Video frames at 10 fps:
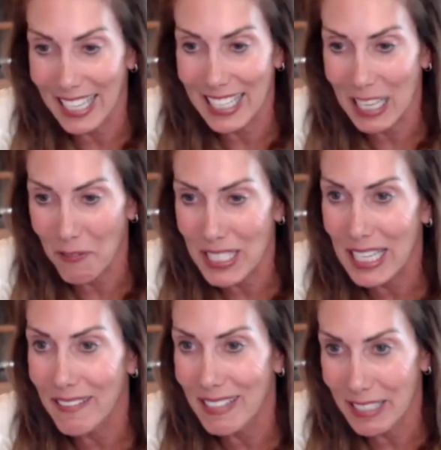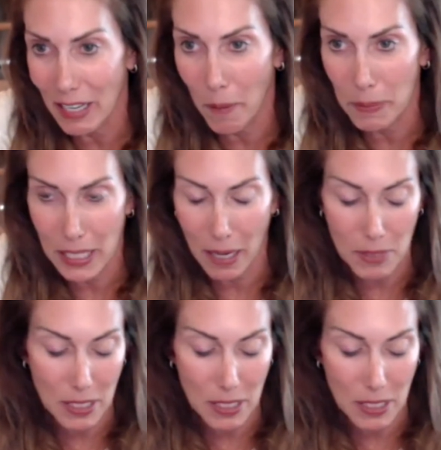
because I've seen this a couple times.